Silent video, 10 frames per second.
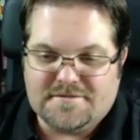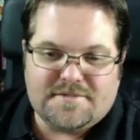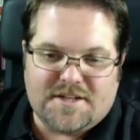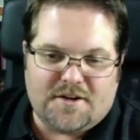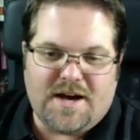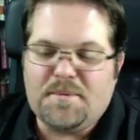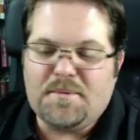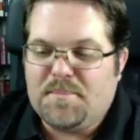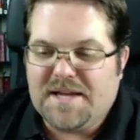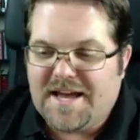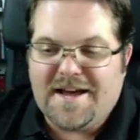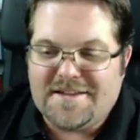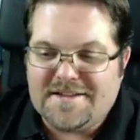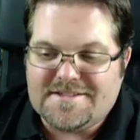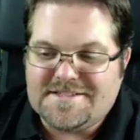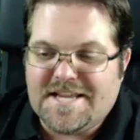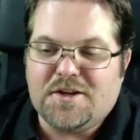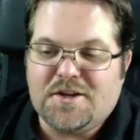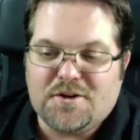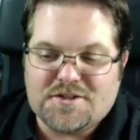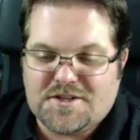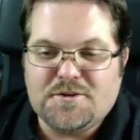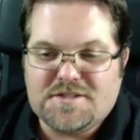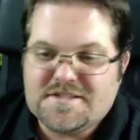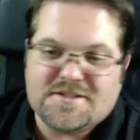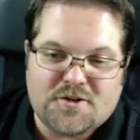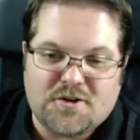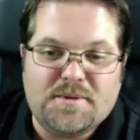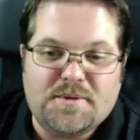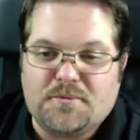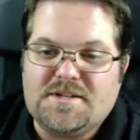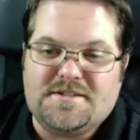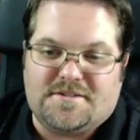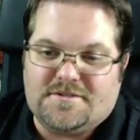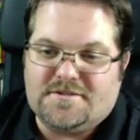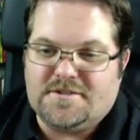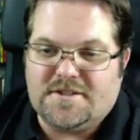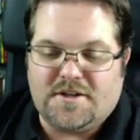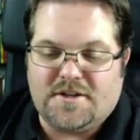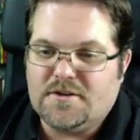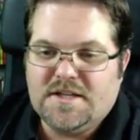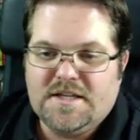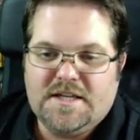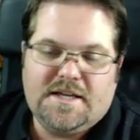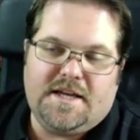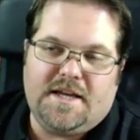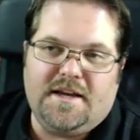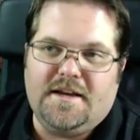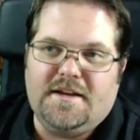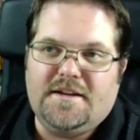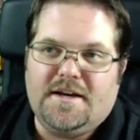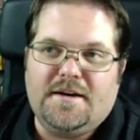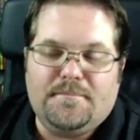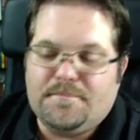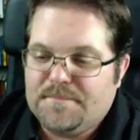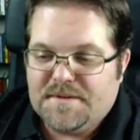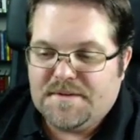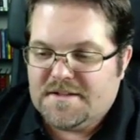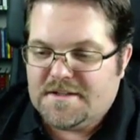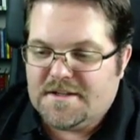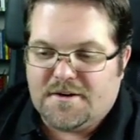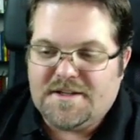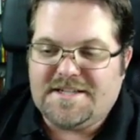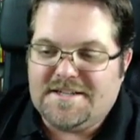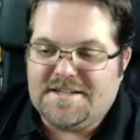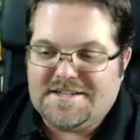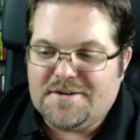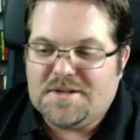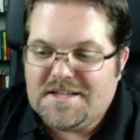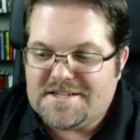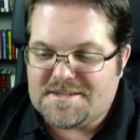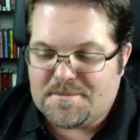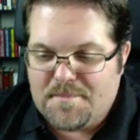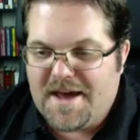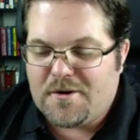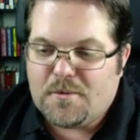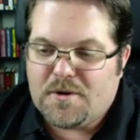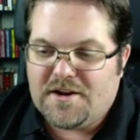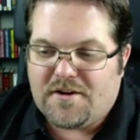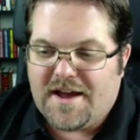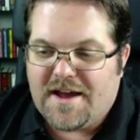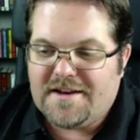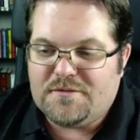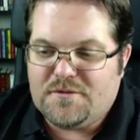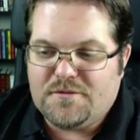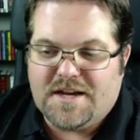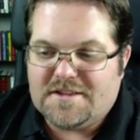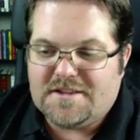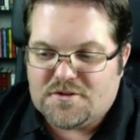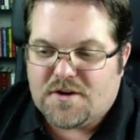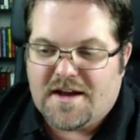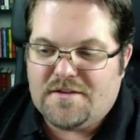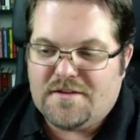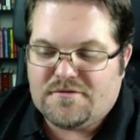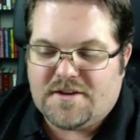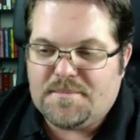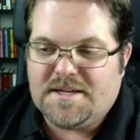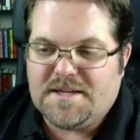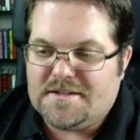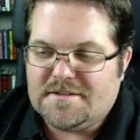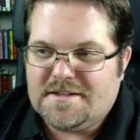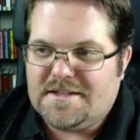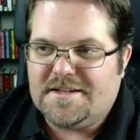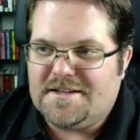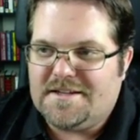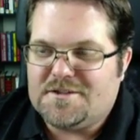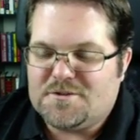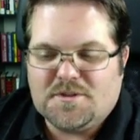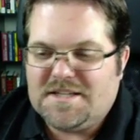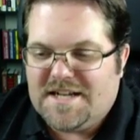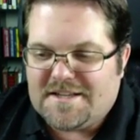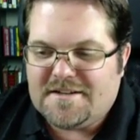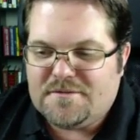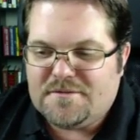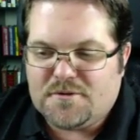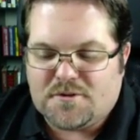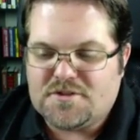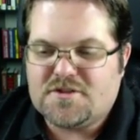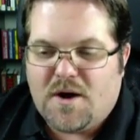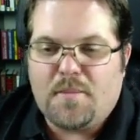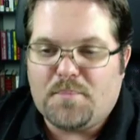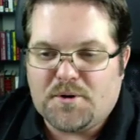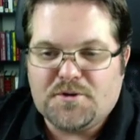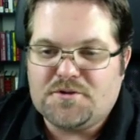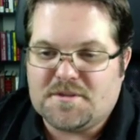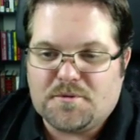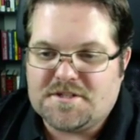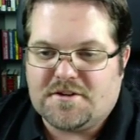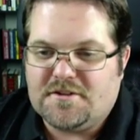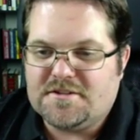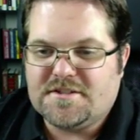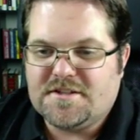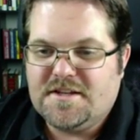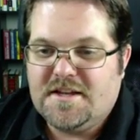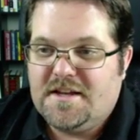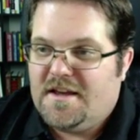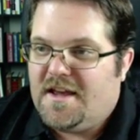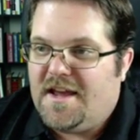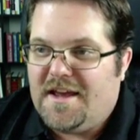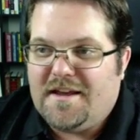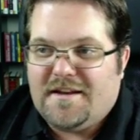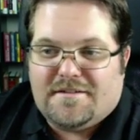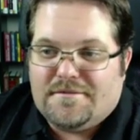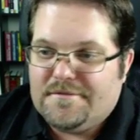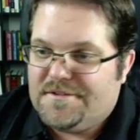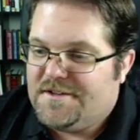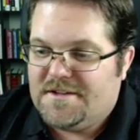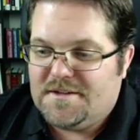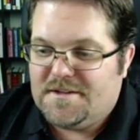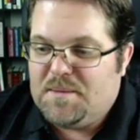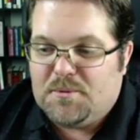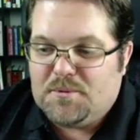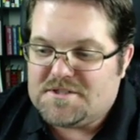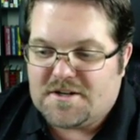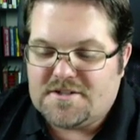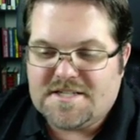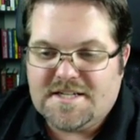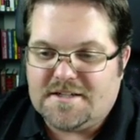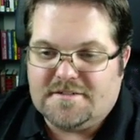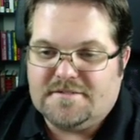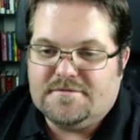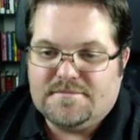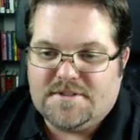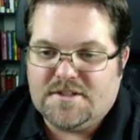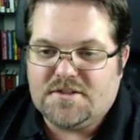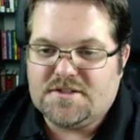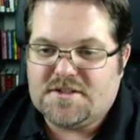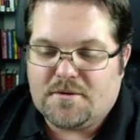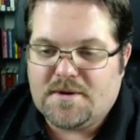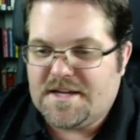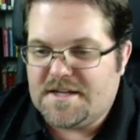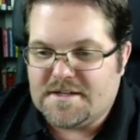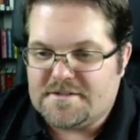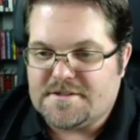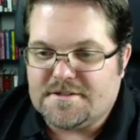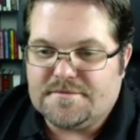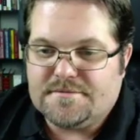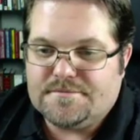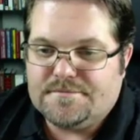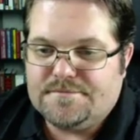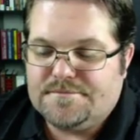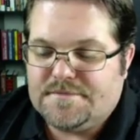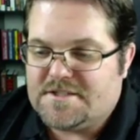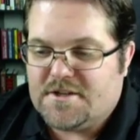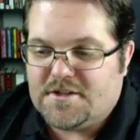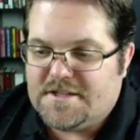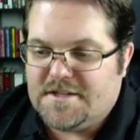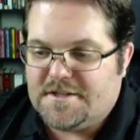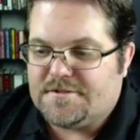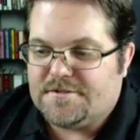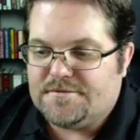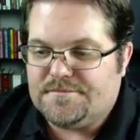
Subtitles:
You know, I'm a big guy that's take your excuses and turn them into reasons, you know. And, you know, it really doesn't matter where you're at if you've got the drive. I mean, it's really not that difficult. Just go out and produce some results, and people will start seeing it. You know, they'll start recognizing it. That's all it takes.